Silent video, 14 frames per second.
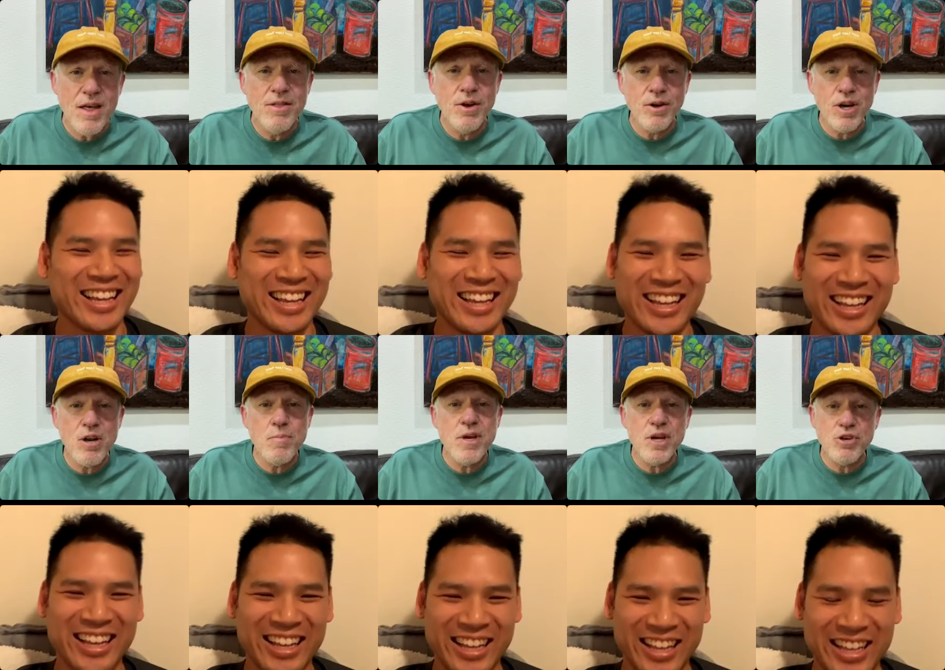Speaker 1: they're going
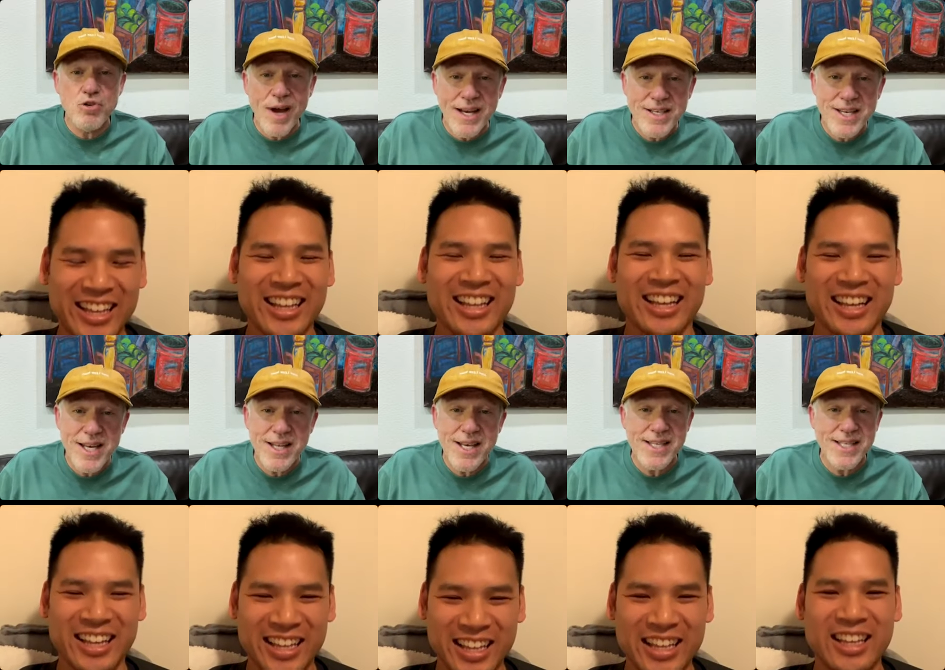to be
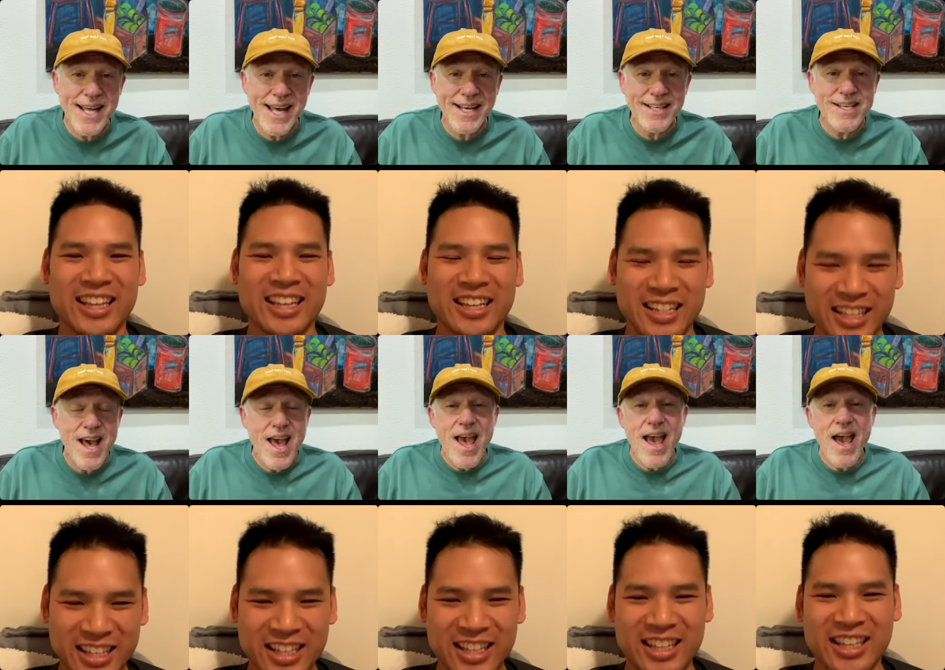addressing these things
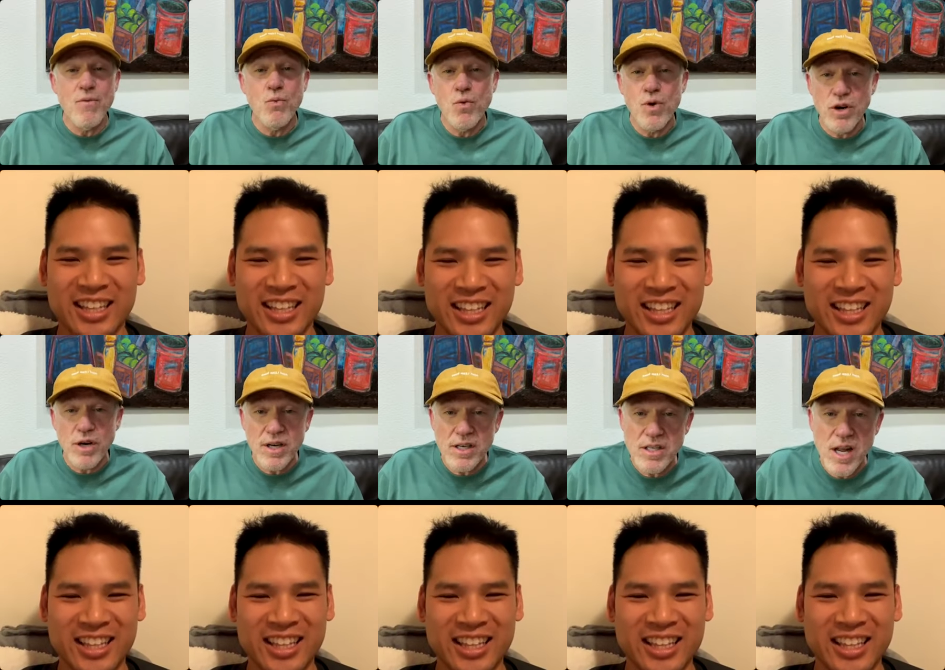and we're
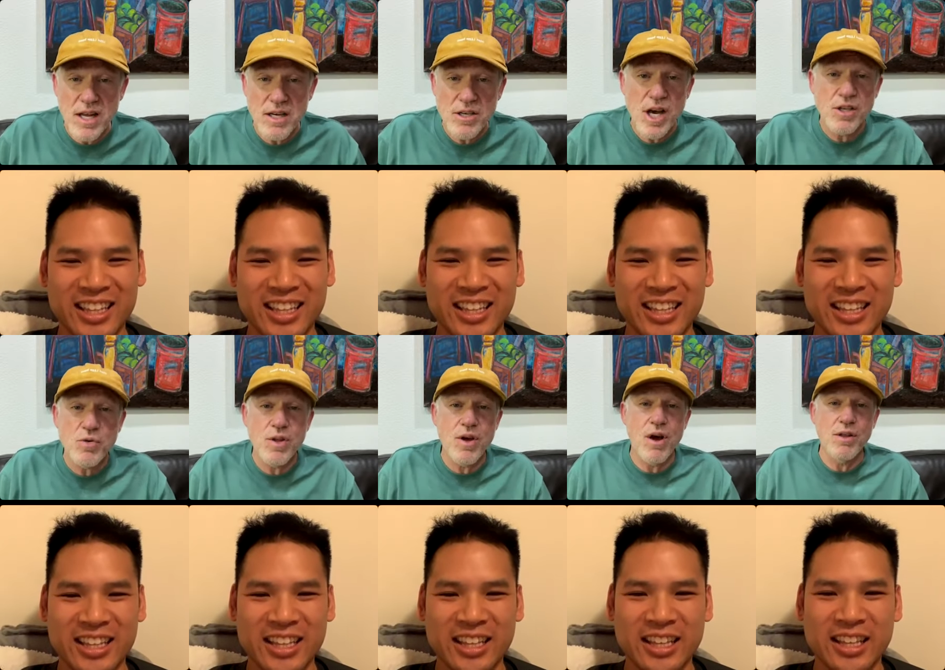going to stay in touch
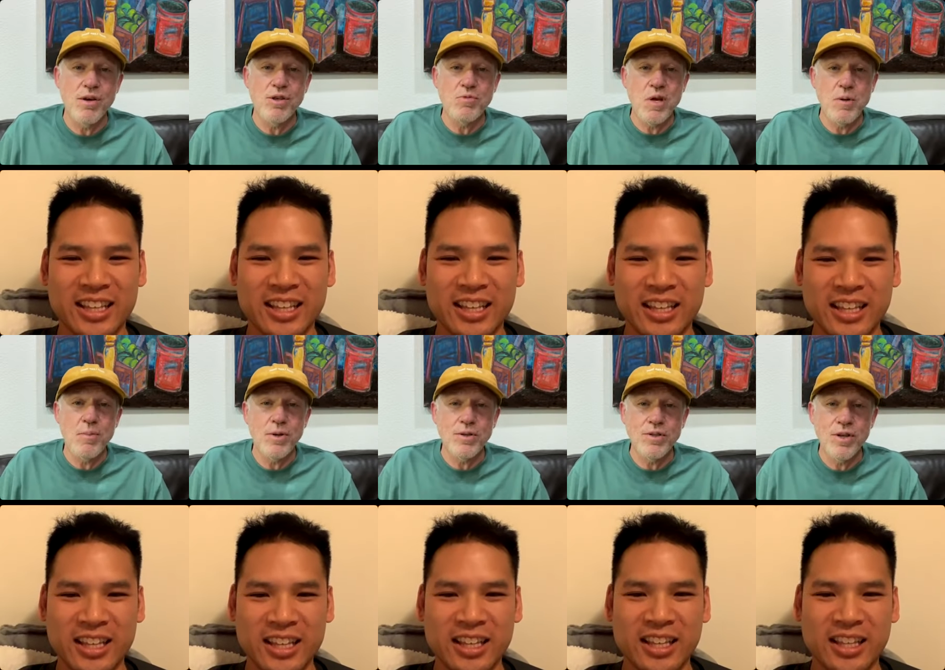with all those
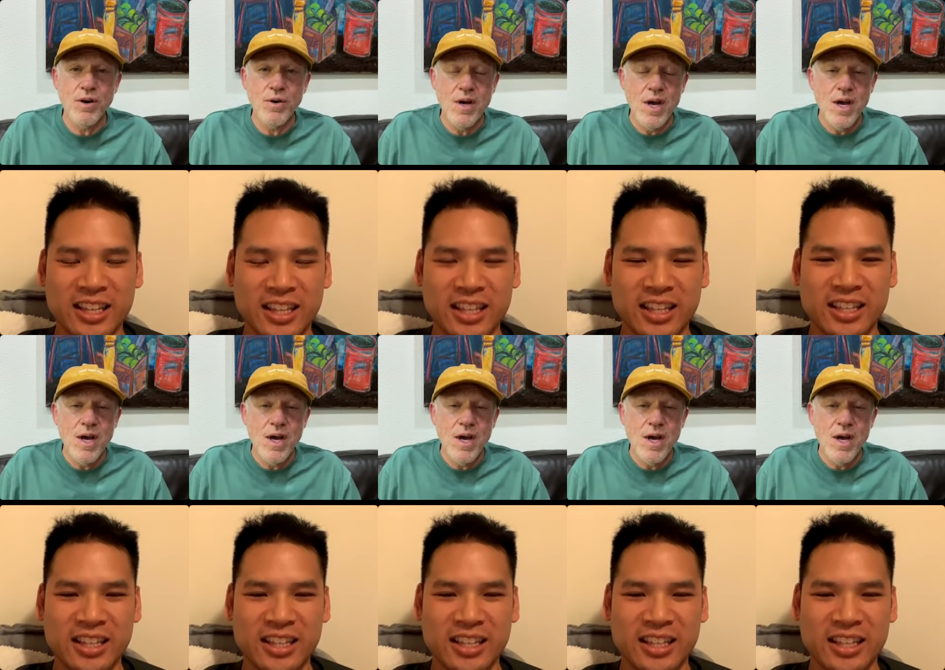people. So